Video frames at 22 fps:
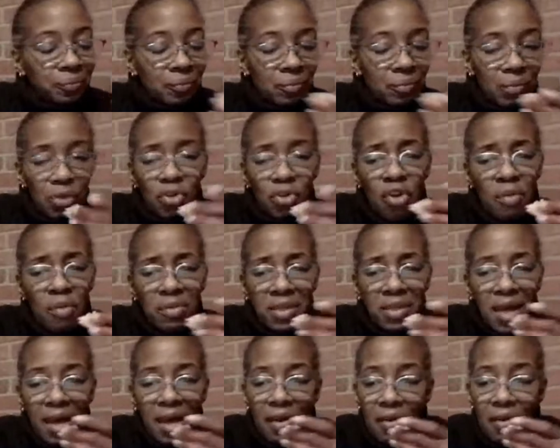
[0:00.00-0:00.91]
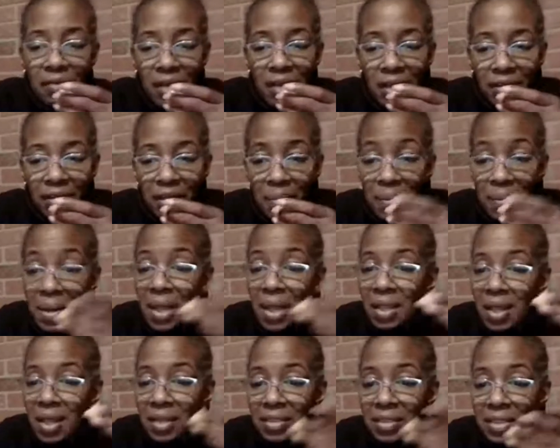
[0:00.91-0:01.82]
But normally I don't like them, but I
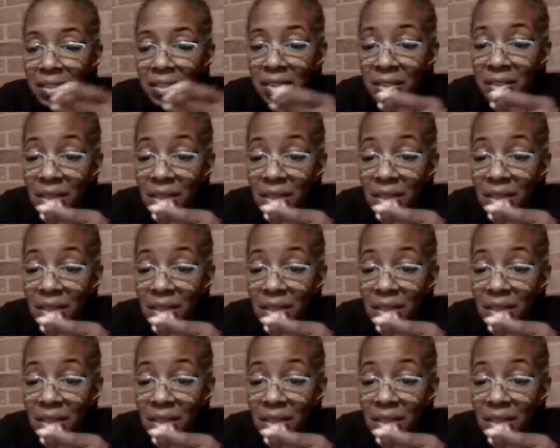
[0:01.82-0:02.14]
liked his.